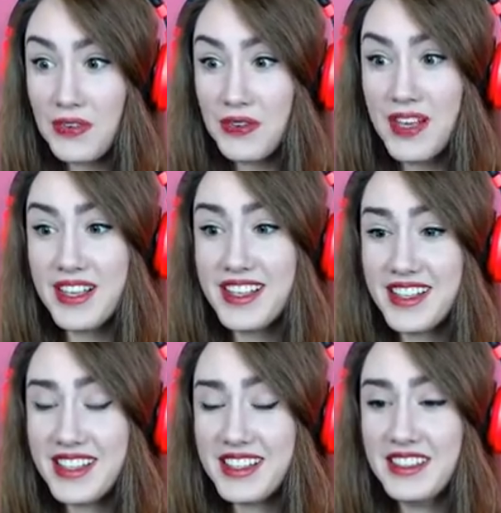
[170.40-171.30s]
battle
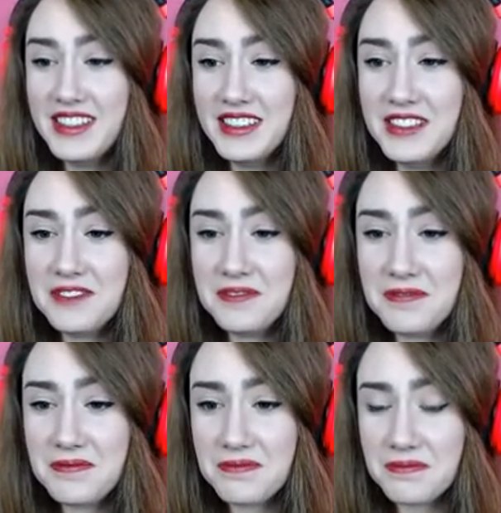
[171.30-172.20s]
speeds our way.
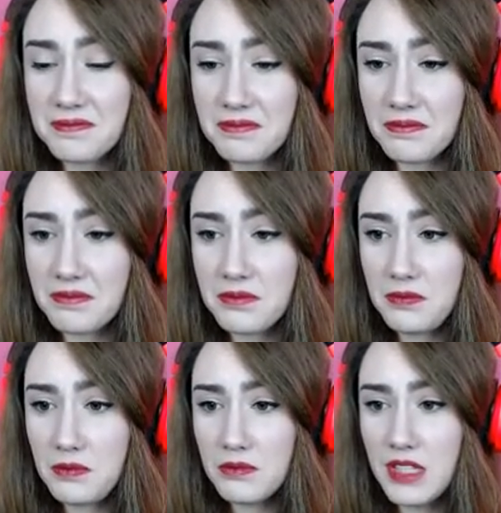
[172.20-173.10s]

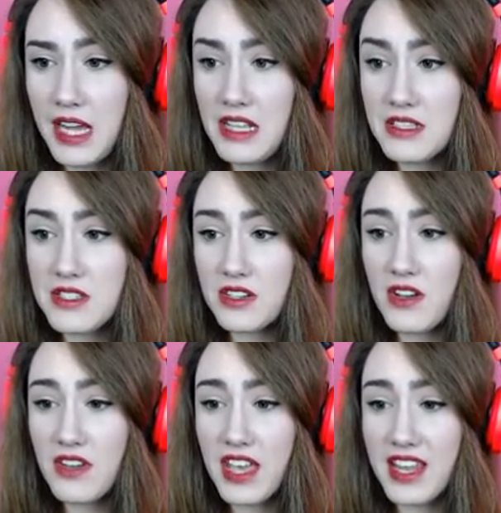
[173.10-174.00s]
Alistair, go
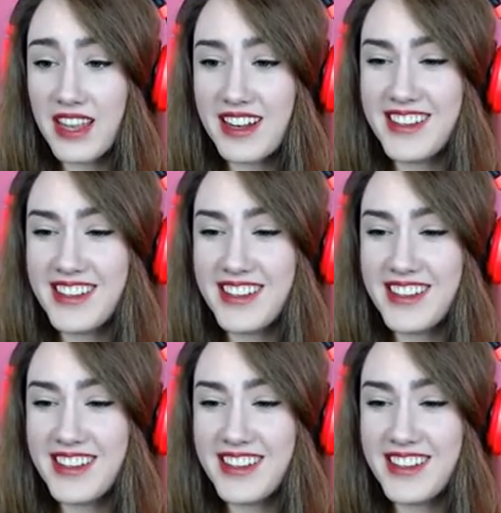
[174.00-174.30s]
get it.